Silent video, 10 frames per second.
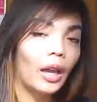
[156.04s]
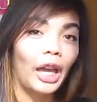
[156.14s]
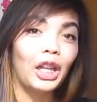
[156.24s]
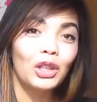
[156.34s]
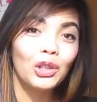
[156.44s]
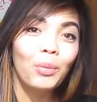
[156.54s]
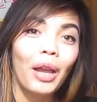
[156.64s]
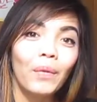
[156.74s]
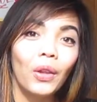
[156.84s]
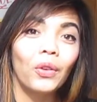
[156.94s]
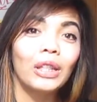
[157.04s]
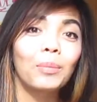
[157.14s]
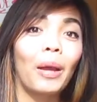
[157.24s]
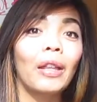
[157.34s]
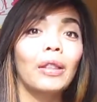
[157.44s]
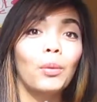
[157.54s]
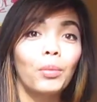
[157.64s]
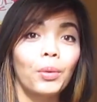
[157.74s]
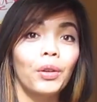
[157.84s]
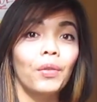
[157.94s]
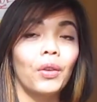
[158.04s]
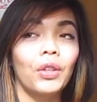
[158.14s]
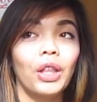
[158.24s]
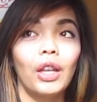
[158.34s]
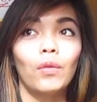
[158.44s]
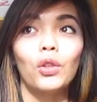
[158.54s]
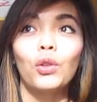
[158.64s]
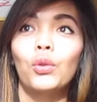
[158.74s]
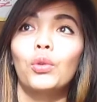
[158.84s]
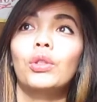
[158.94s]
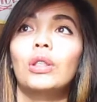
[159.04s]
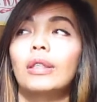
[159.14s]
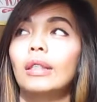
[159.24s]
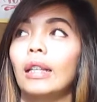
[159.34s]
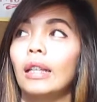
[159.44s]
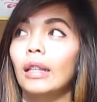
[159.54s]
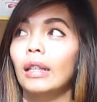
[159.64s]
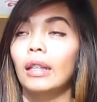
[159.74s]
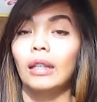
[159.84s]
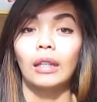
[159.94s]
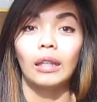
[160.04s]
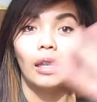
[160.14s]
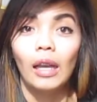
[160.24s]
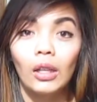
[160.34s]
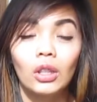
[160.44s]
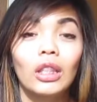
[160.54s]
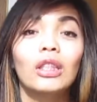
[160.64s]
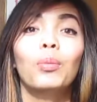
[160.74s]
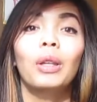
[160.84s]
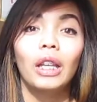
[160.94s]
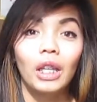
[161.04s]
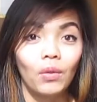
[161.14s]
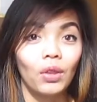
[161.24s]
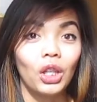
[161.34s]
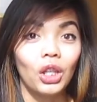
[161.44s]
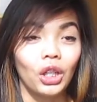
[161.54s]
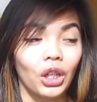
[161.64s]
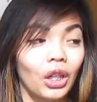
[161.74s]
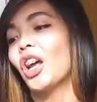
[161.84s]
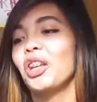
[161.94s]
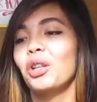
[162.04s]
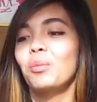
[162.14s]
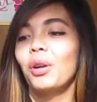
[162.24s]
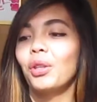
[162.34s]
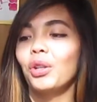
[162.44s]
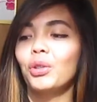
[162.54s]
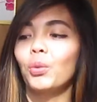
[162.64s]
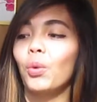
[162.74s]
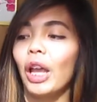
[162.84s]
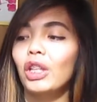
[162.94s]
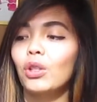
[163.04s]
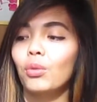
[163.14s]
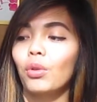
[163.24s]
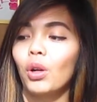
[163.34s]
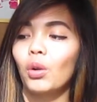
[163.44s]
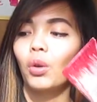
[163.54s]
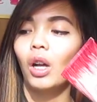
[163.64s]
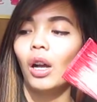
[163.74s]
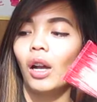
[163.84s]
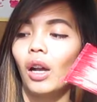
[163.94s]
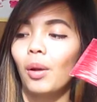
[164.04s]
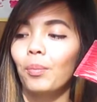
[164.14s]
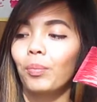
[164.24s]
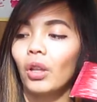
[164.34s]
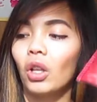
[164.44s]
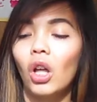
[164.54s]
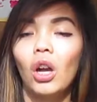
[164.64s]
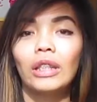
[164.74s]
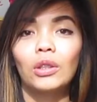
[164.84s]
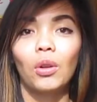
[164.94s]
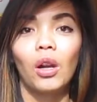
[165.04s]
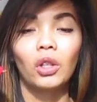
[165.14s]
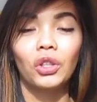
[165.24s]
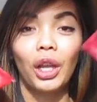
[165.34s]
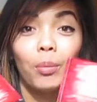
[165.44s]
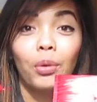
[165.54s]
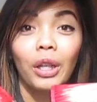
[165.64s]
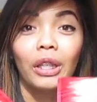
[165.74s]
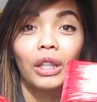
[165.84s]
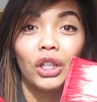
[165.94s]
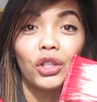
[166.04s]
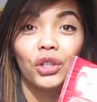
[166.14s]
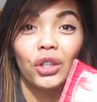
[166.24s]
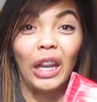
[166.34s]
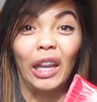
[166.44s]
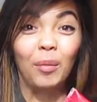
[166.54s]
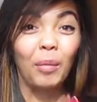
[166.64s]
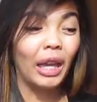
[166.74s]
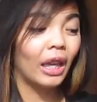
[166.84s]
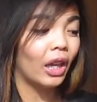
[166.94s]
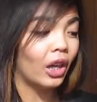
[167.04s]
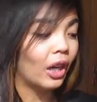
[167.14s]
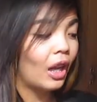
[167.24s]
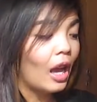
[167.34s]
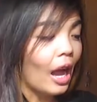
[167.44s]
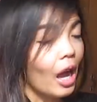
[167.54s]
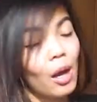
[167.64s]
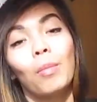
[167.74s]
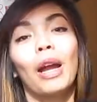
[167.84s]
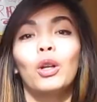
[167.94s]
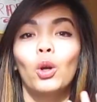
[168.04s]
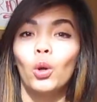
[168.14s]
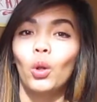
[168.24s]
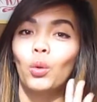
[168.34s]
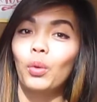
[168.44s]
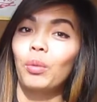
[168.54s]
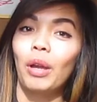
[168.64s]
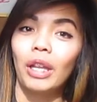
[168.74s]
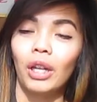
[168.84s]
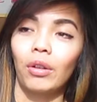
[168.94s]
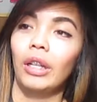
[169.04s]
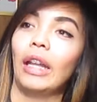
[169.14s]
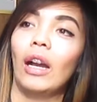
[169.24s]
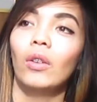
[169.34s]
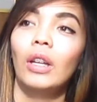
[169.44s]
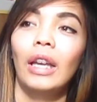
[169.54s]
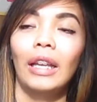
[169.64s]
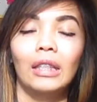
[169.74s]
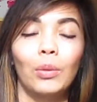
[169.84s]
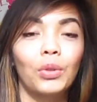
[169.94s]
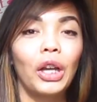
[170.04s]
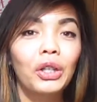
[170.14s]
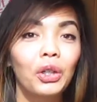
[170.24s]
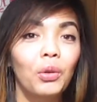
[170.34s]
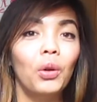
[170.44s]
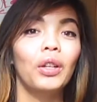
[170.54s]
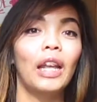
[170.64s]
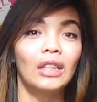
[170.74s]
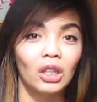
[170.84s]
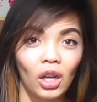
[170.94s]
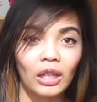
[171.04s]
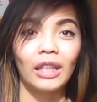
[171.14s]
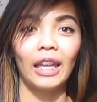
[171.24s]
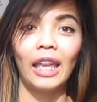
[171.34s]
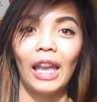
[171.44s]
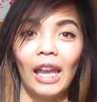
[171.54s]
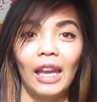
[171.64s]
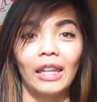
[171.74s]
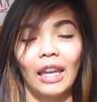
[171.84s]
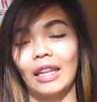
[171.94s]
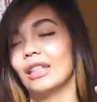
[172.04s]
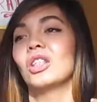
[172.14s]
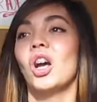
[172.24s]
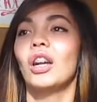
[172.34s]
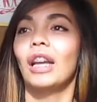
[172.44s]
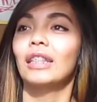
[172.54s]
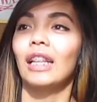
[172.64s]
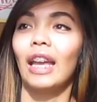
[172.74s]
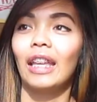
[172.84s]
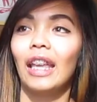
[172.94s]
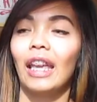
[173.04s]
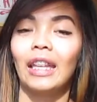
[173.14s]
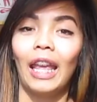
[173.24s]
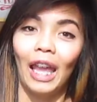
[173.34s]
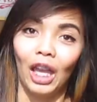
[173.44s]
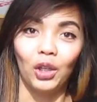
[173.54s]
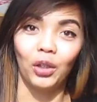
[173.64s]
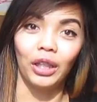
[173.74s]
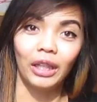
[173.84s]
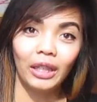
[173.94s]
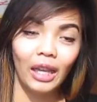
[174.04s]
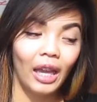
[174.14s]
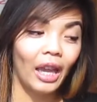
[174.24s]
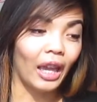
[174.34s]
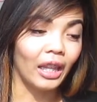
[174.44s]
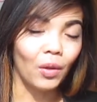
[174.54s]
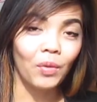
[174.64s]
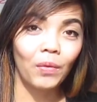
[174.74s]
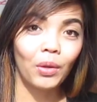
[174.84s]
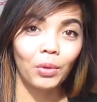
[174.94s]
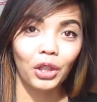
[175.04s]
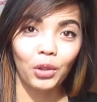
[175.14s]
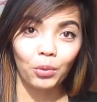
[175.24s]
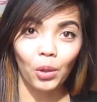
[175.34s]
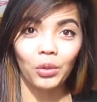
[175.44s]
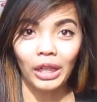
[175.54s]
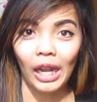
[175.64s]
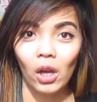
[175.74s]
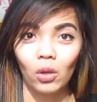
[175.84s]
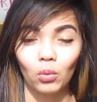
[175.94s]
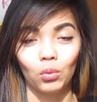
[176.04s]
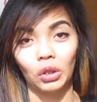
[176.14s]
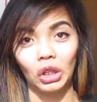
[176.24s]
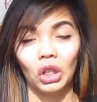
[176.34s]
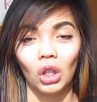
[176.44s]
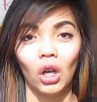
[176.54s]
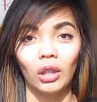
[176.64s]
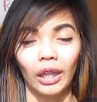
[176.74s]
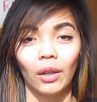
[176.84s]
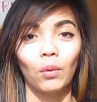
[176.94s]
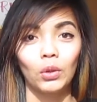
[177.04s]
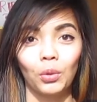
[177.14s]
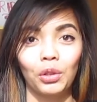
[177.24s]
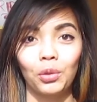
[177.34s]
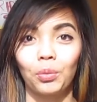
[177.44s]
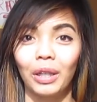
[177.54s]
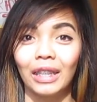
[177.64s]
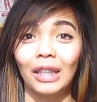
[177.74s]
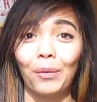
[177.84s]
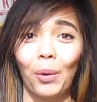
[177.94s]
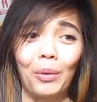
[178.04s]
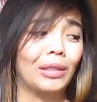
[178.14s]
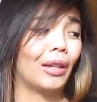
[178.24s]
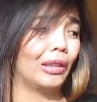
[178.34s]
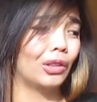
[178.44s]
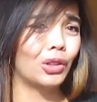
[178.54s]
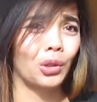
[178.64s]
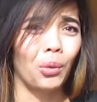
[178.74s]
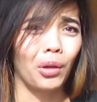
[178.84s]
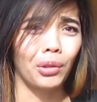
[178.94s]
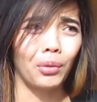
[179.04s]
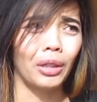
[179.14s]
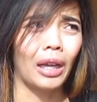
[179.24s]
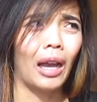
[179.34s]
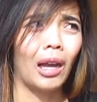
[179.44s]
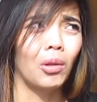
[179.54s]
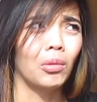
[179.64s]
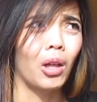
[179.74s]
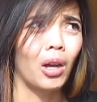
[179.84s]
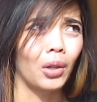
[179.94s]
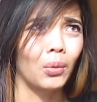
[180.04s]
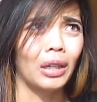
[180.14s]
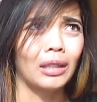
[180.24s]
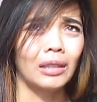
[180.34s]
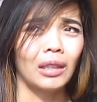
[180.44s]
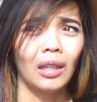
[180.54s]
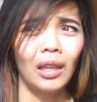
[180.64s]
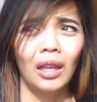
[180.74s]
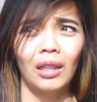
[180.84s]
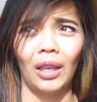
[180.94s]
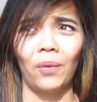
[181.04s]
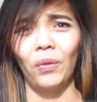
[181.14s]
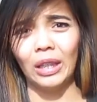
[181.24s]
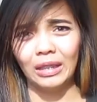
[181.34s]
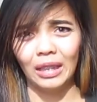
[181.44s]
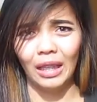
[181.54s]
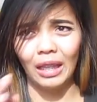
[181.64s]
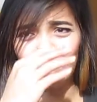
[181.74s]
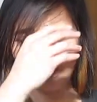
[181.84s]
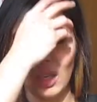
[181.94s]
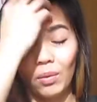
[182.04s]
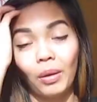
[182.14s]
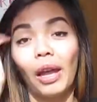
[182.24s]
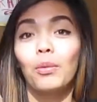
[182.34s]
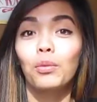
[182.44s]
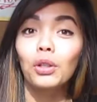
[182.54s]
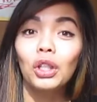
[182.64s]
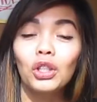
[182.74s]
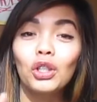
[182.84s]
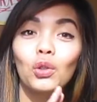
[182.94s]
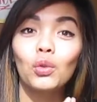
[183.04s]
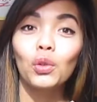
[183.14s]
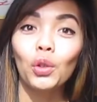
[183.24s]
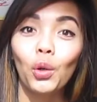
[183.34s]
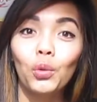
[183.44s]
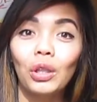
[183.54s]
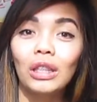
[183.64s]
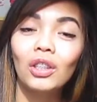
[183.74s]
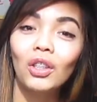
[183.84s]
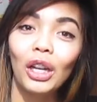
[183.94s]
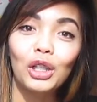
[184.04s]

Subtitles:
And onto my favorites, my number one favorite that I've used since the beginning of the year, Not Your Mother's Way to Grow Long and Strong Shampoo and Conditioner. And my hair, my goal with my hair right now is I'm trying to grow it as long as I can and as long as I can handle it. And I've never really grown it out really long like I've always wanted to, because I've always gotten so annoyed at how long it was and like fixing it and stuff. But I really just, you know, this year I